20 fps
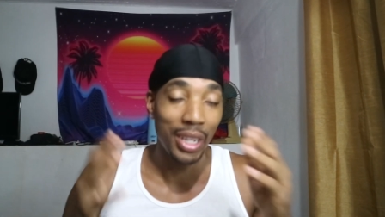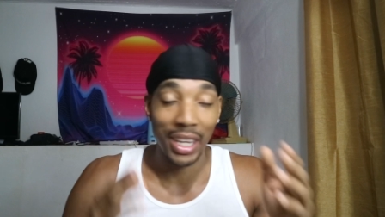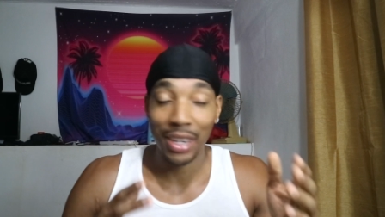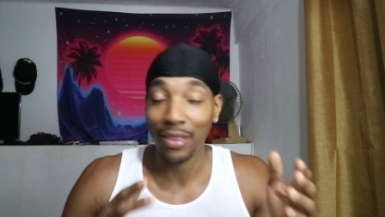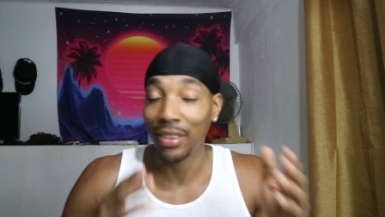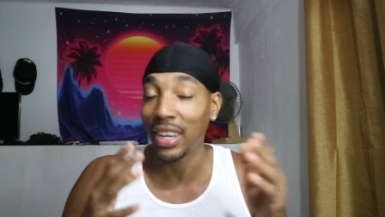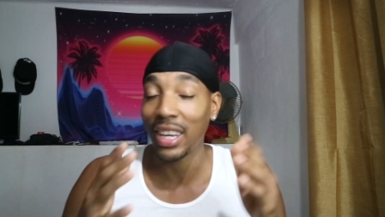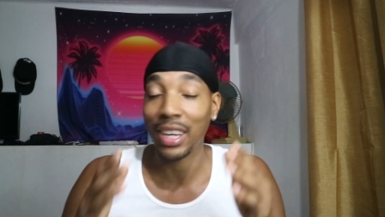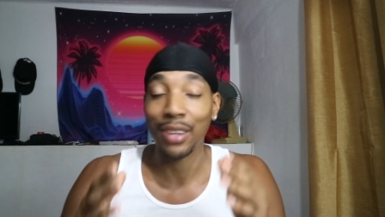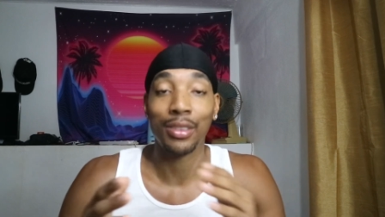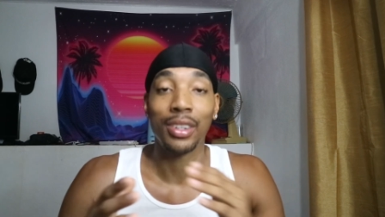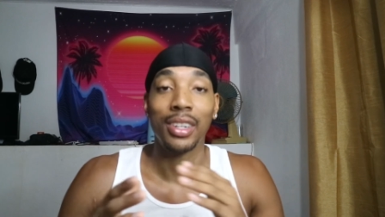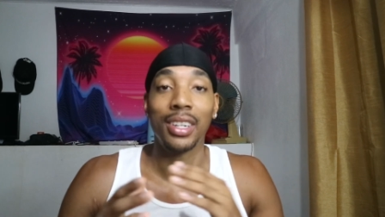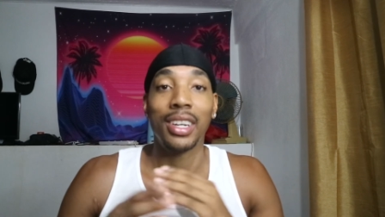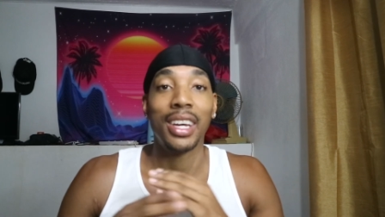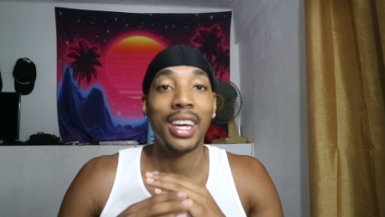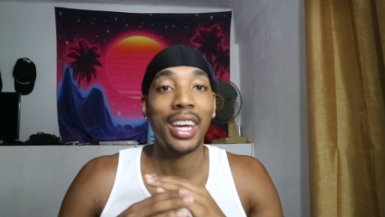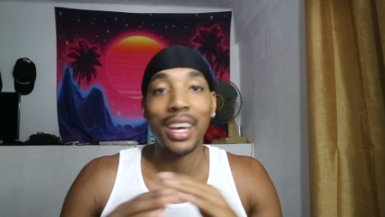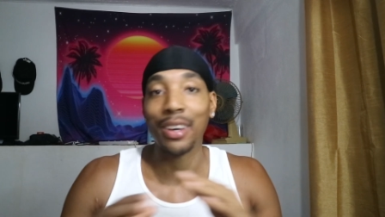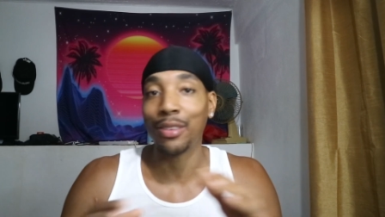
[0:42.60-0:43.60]
never, ever,
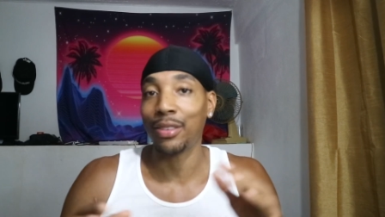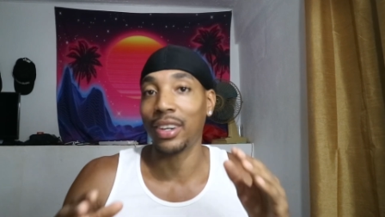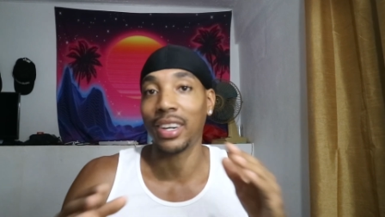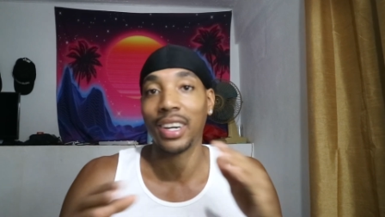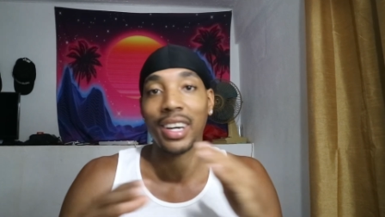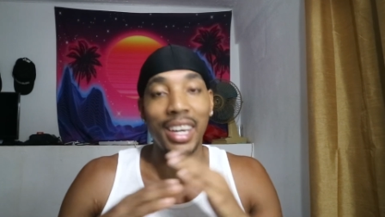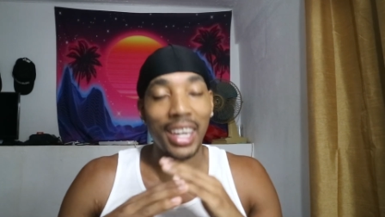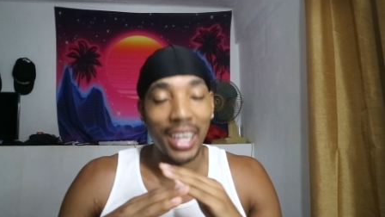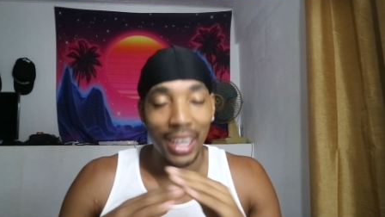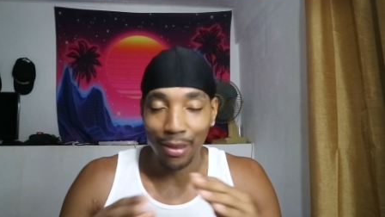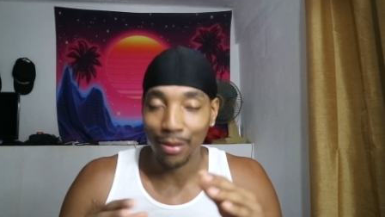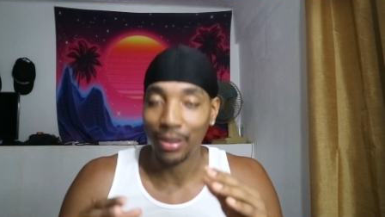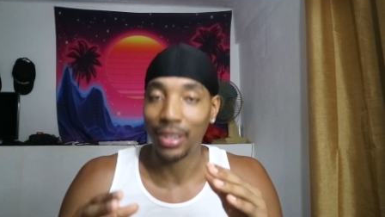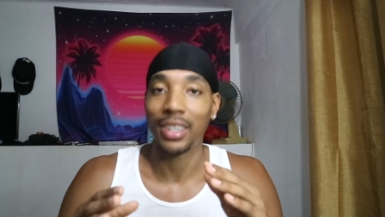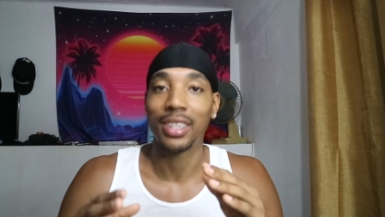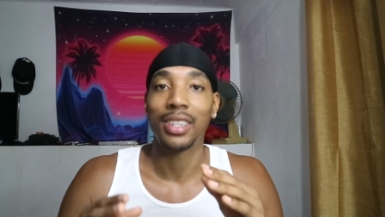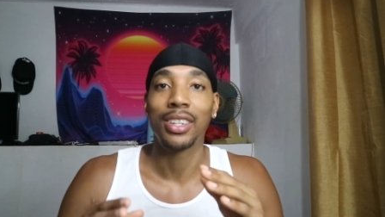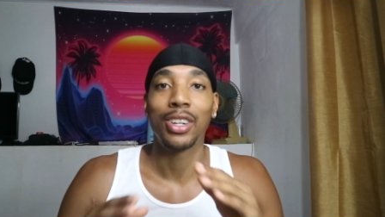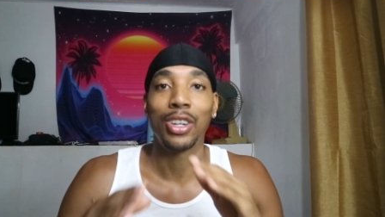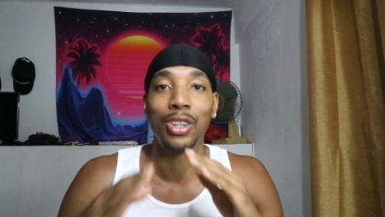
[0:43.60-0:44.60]
ever, ever
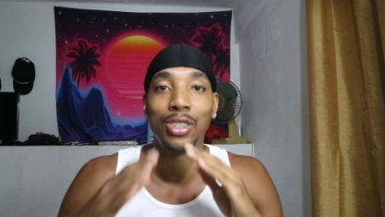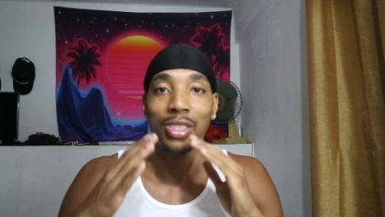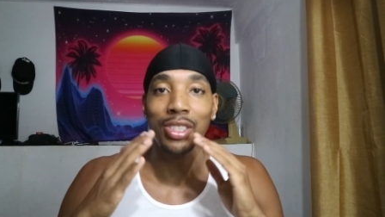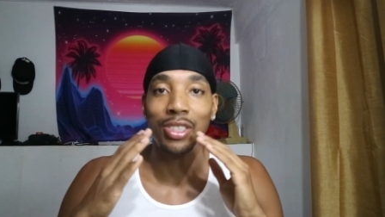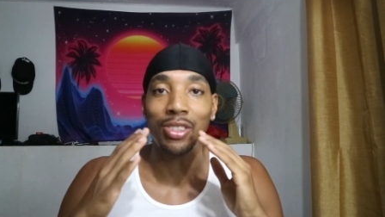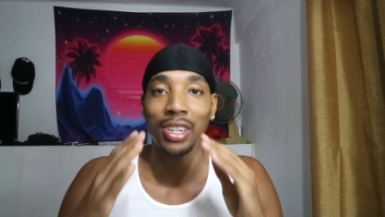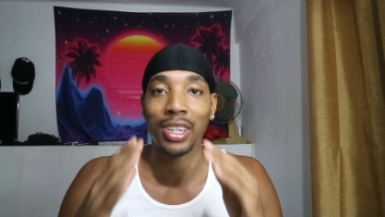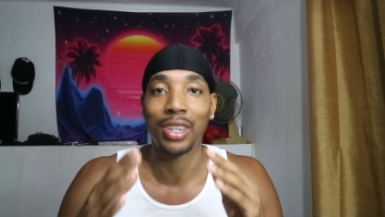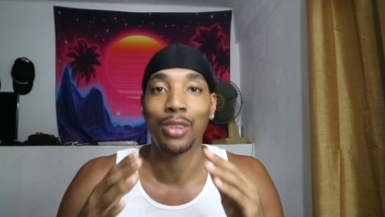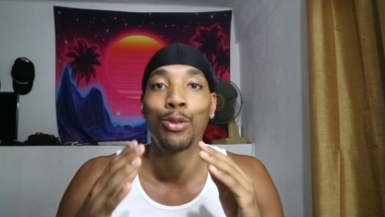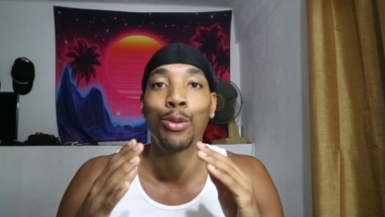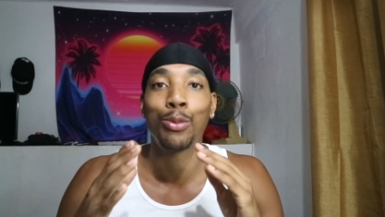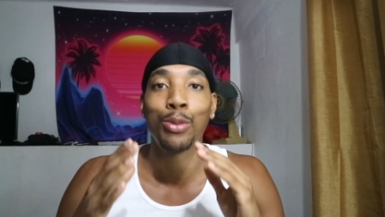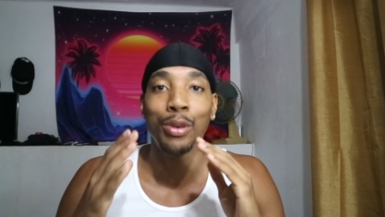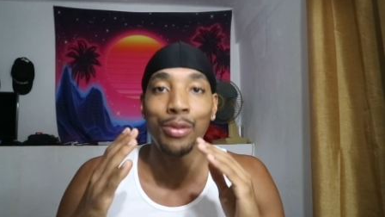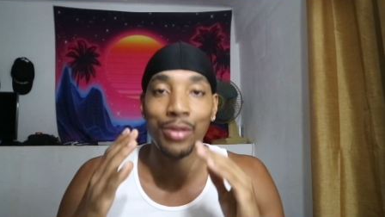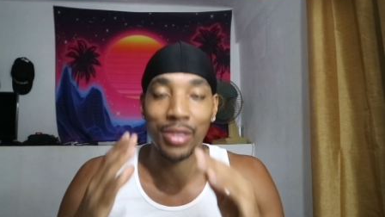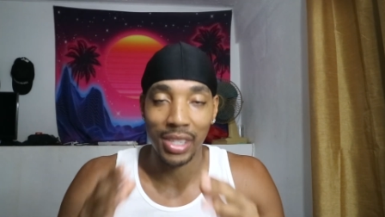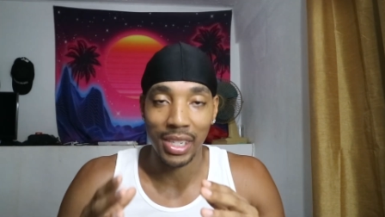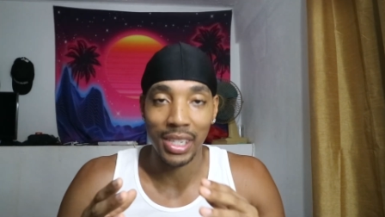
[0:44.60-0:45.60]
going to transform your
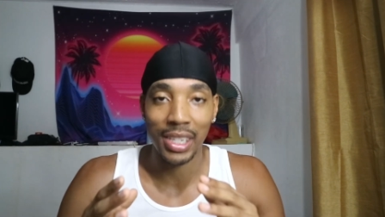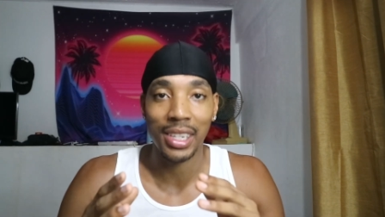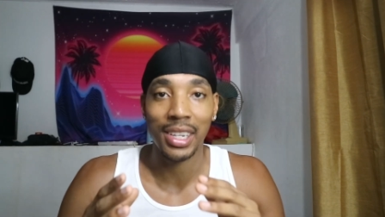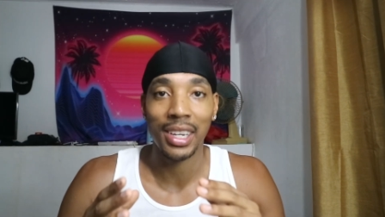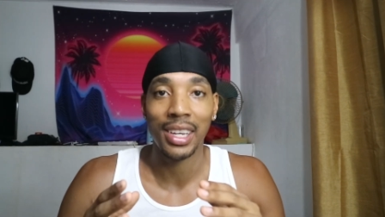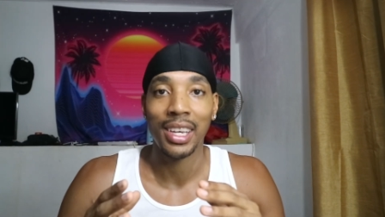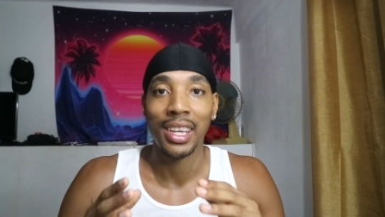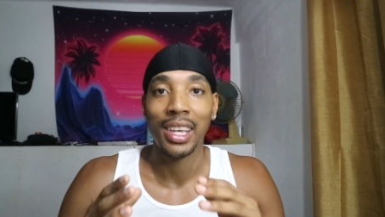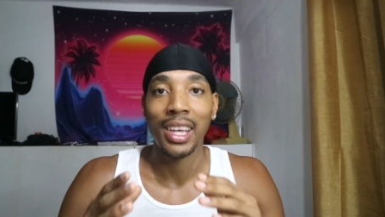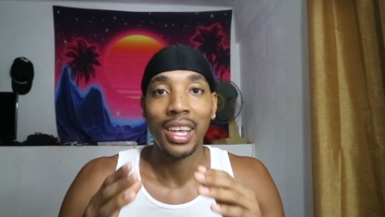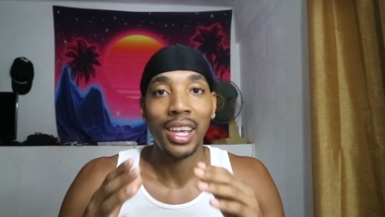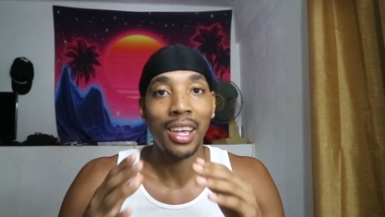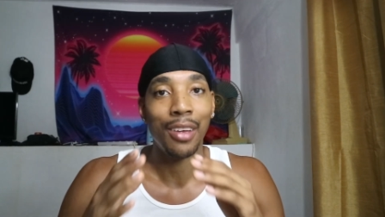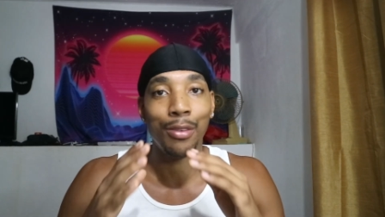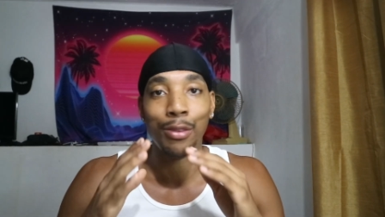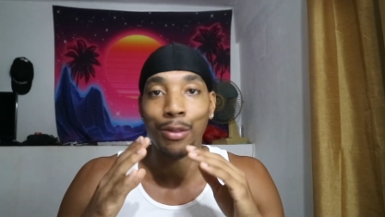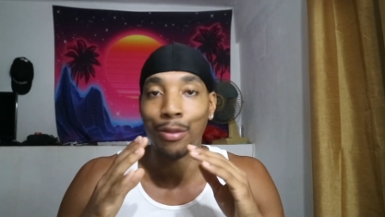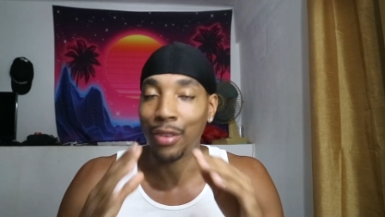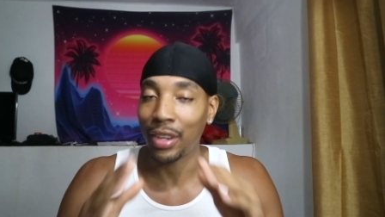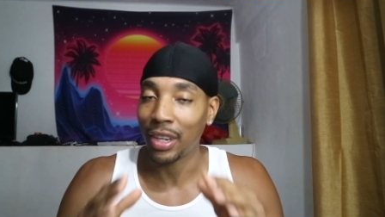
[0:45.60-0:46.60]
physique if
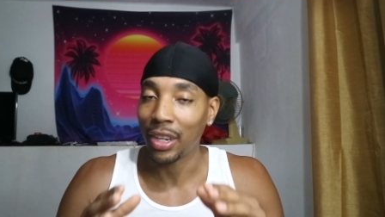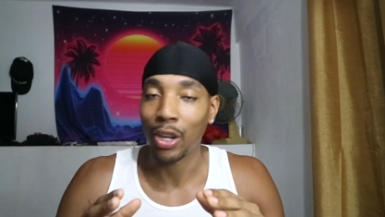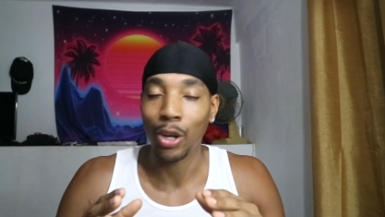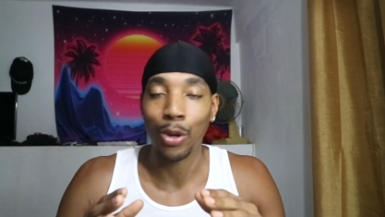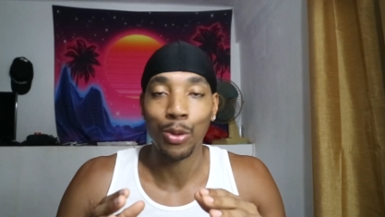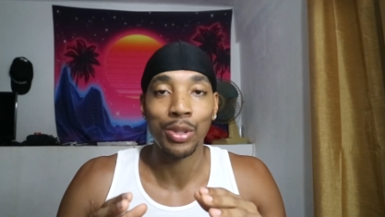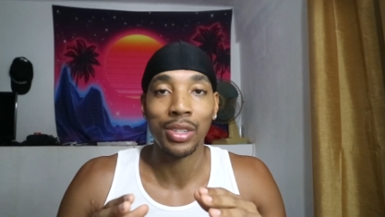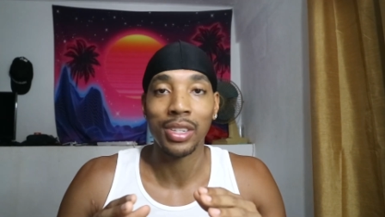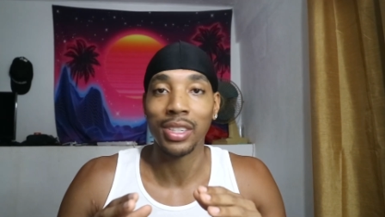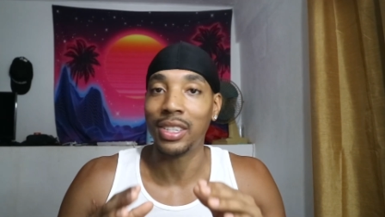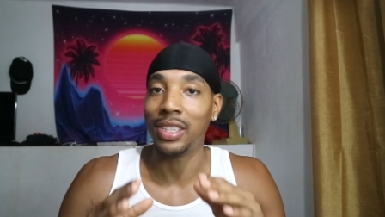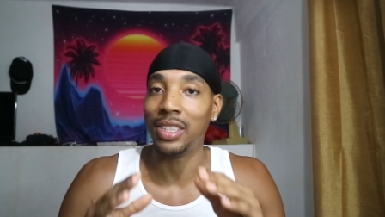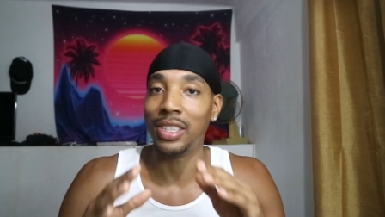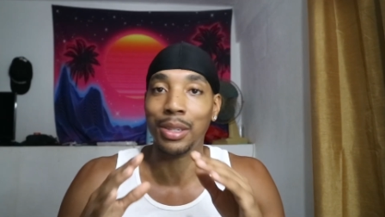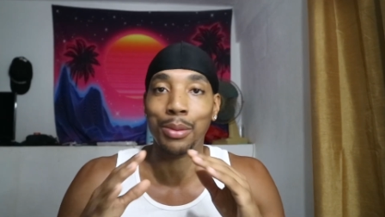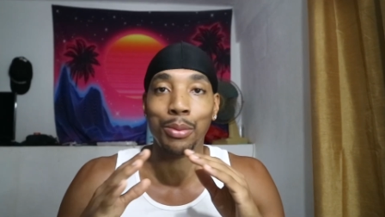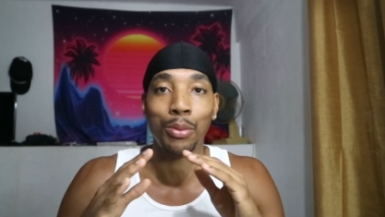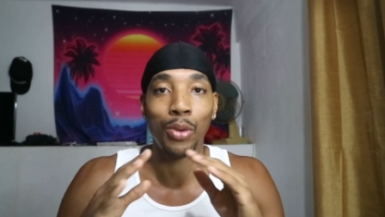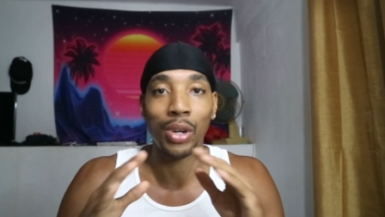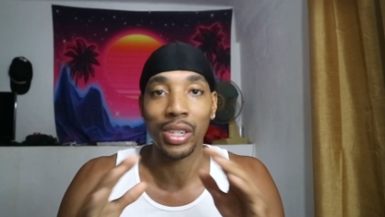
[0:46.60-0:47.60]
you think going to the
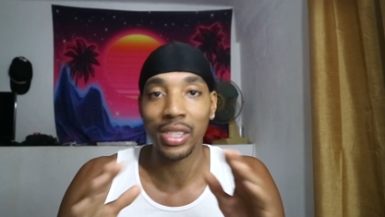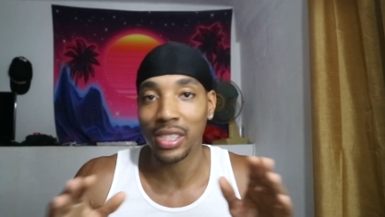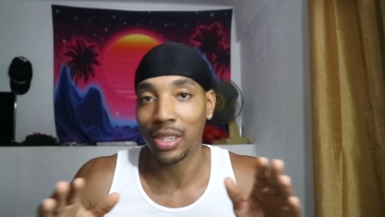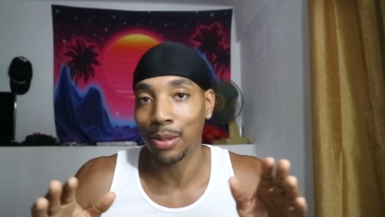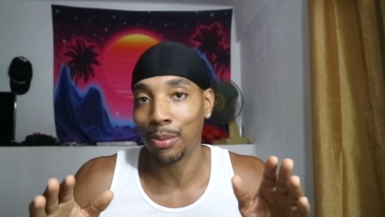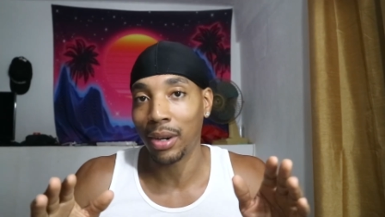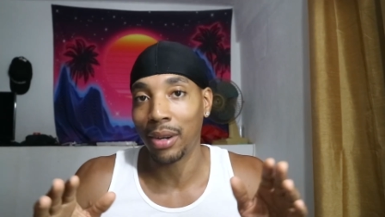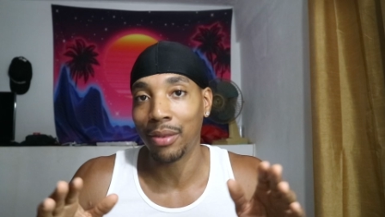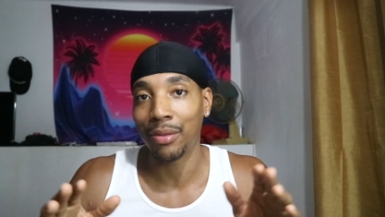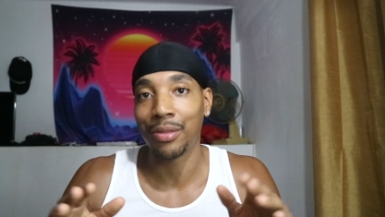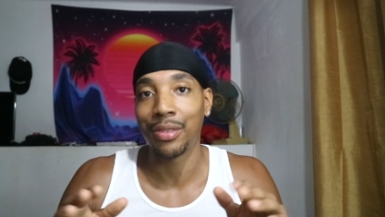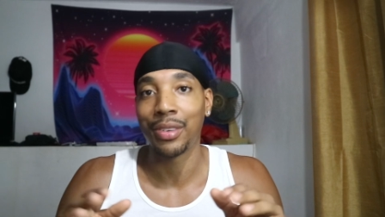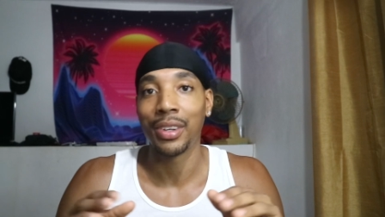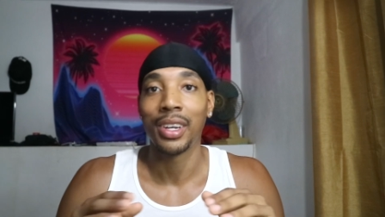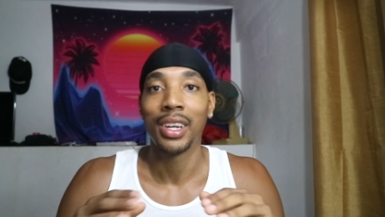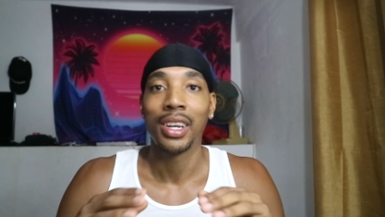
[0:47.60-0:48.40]
gym once a month